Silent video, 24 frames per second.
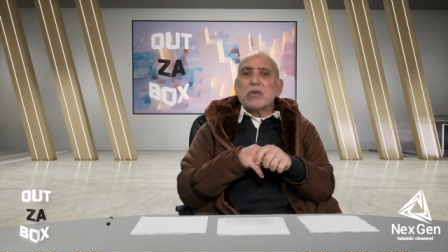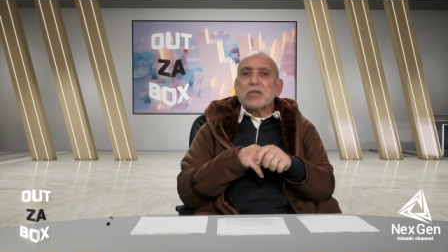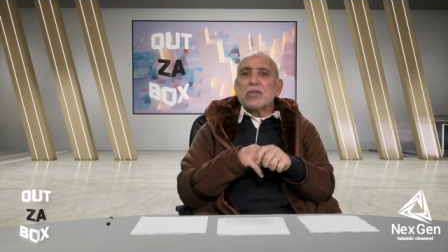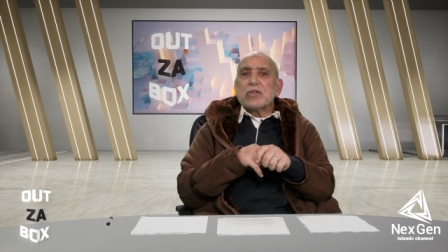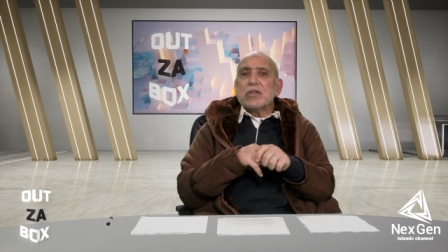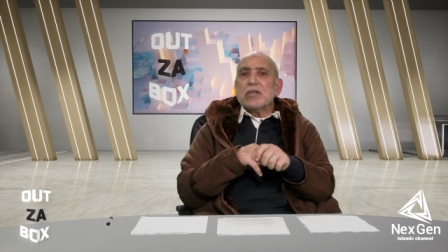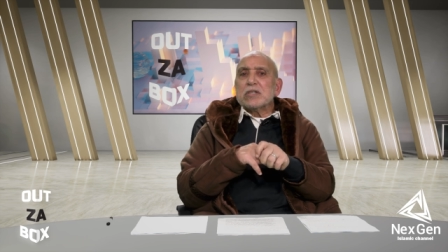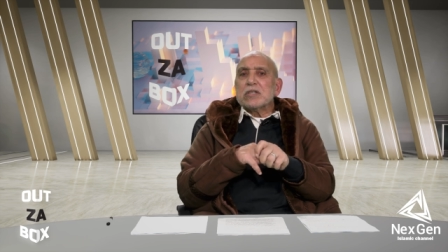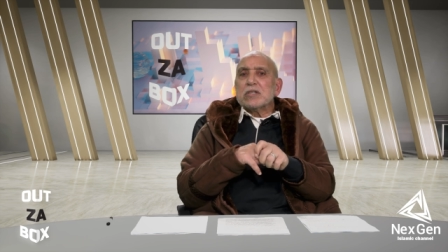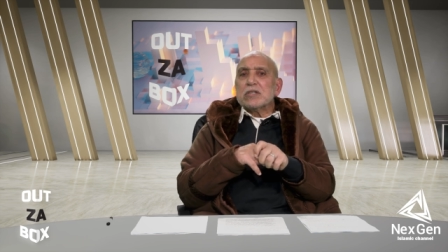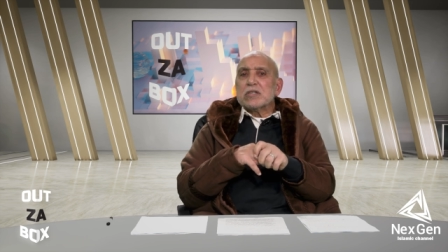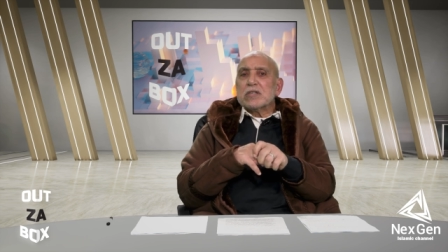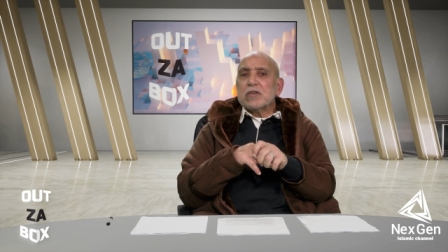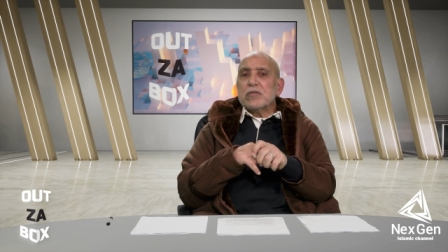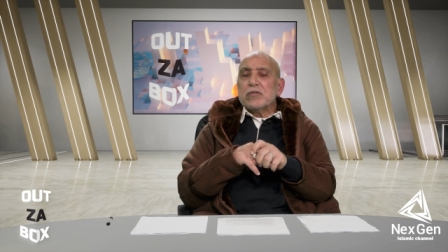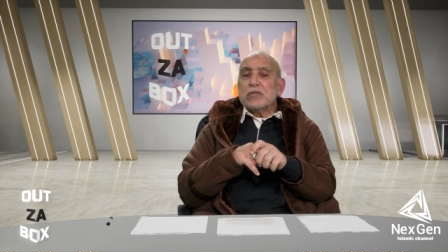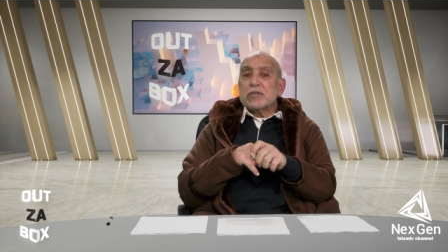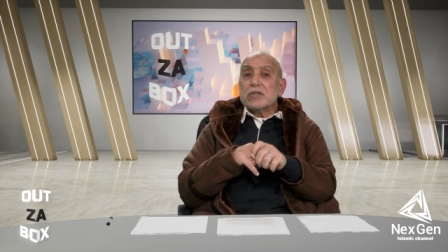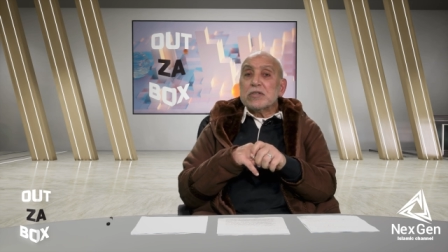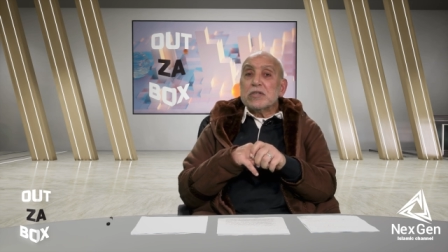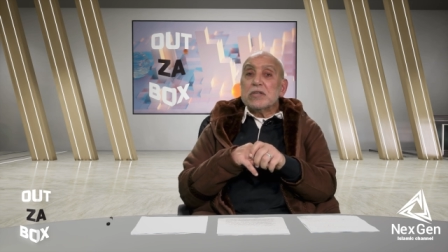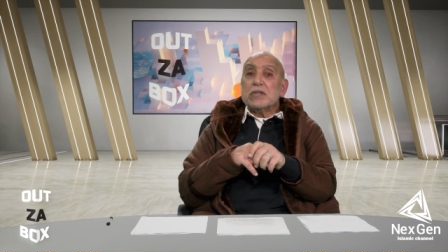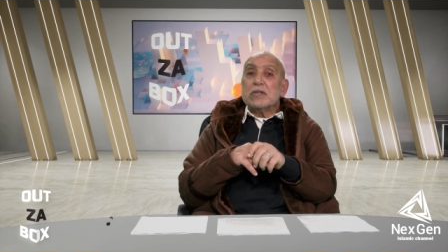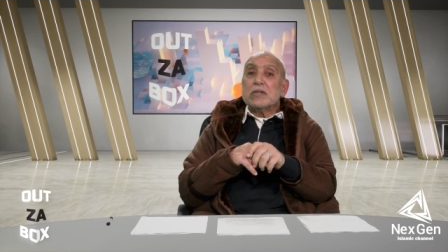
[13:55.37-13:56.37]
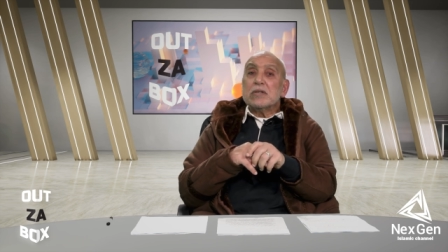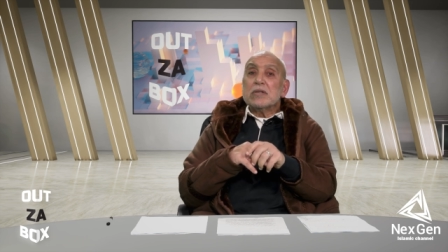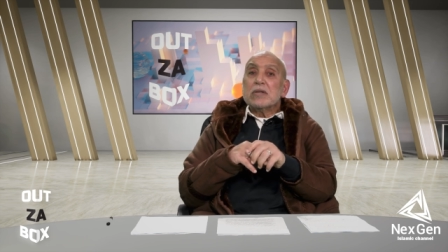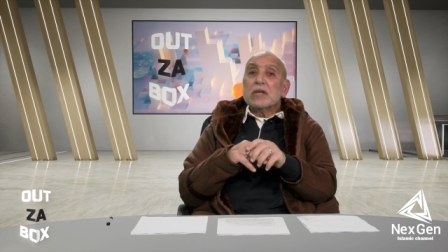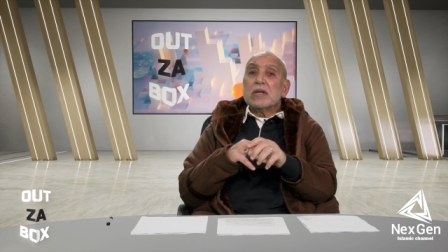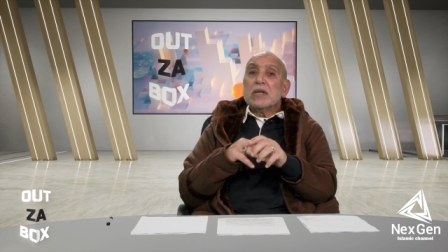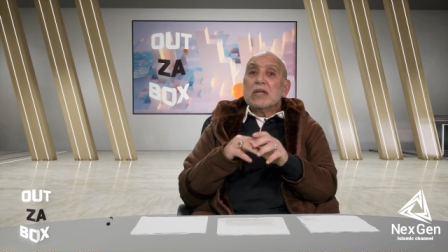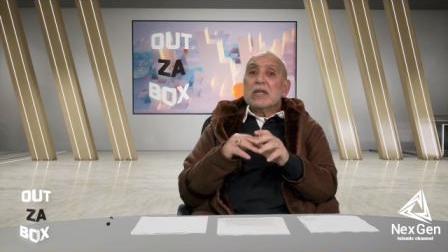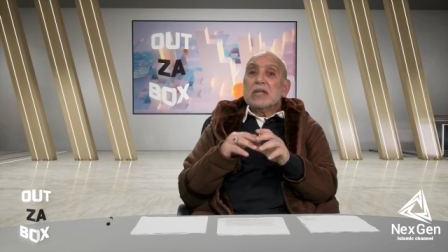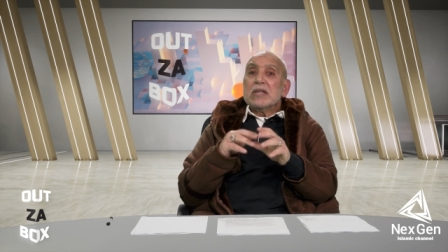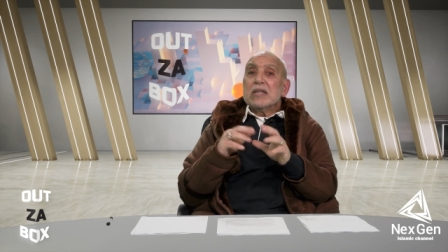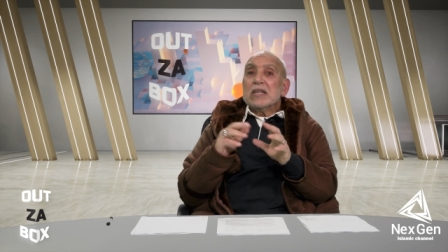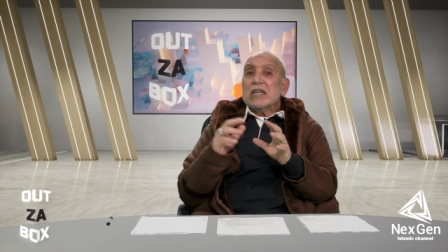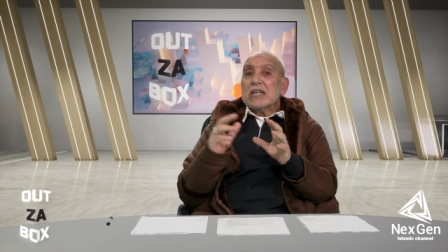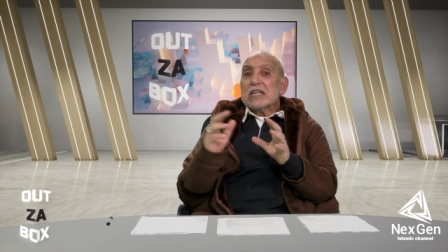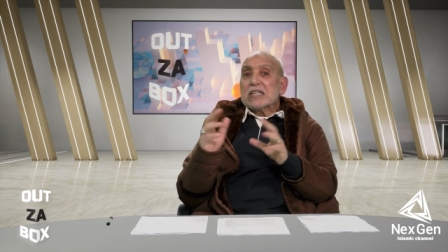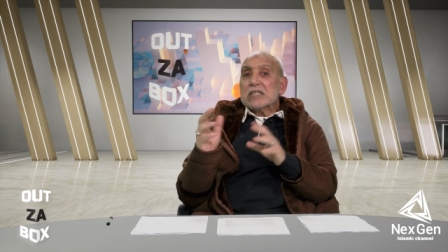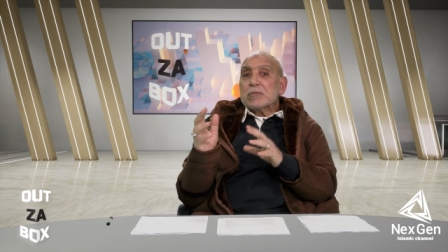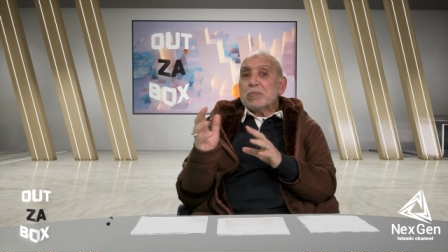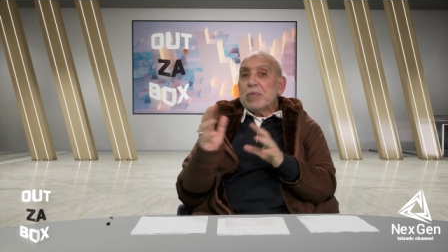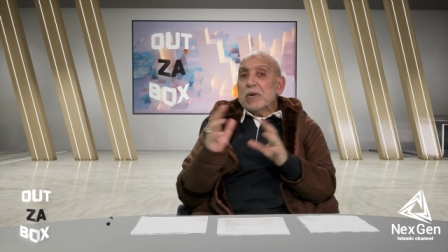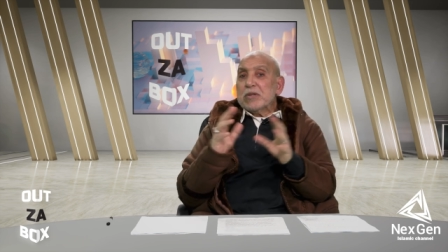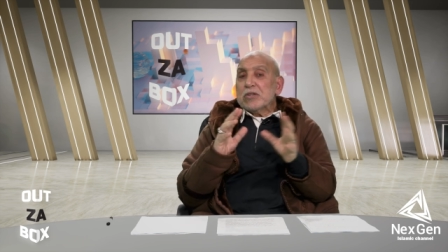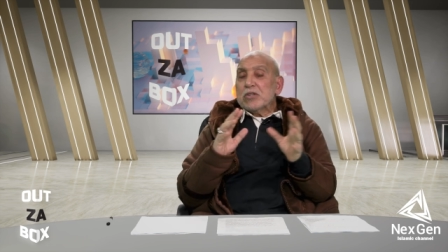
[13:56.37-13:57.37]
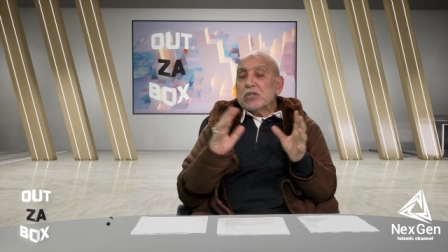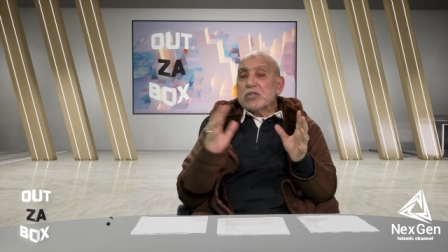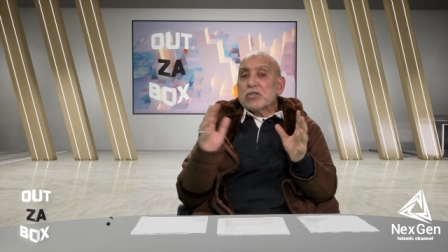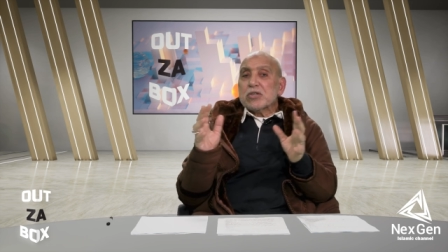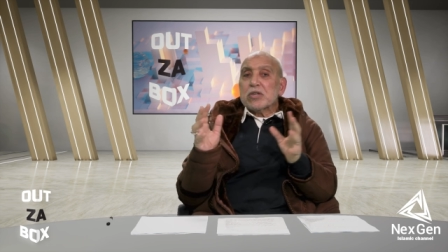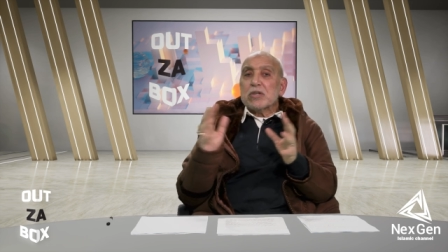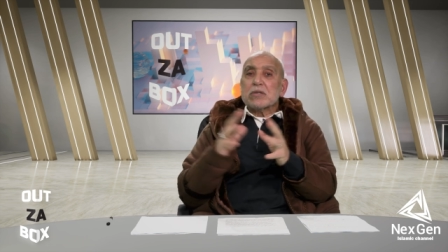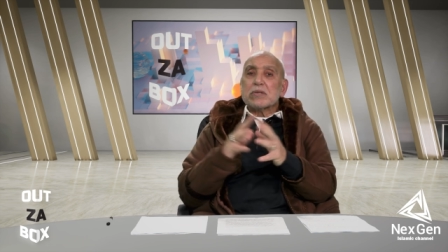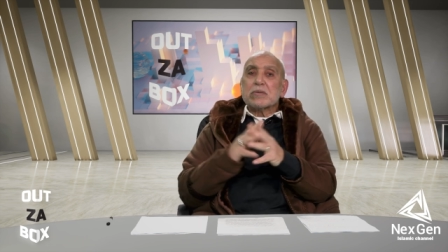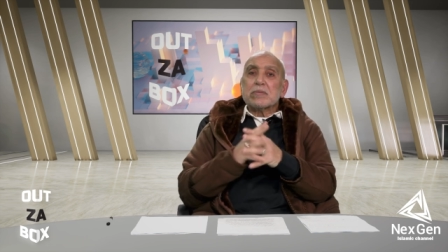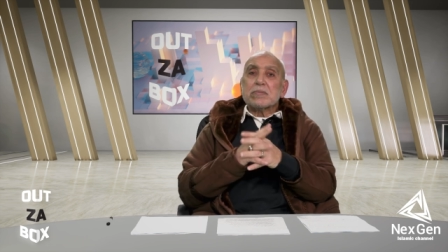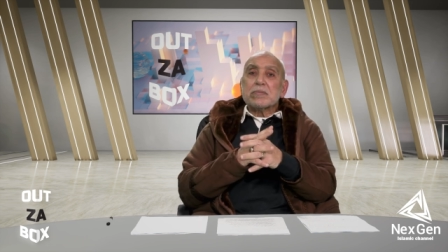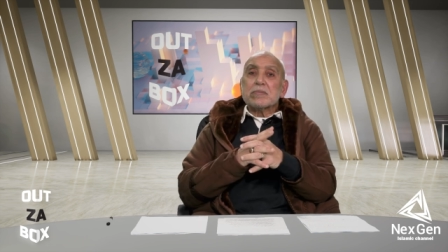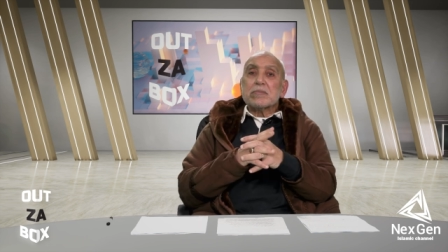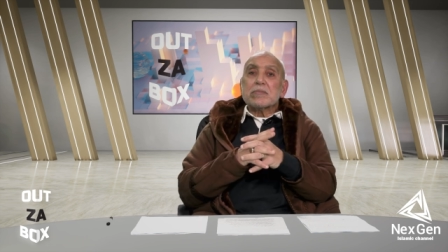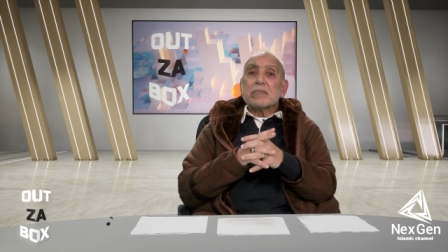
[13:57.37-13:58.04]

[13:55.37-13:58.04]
or 30-70 expenditure,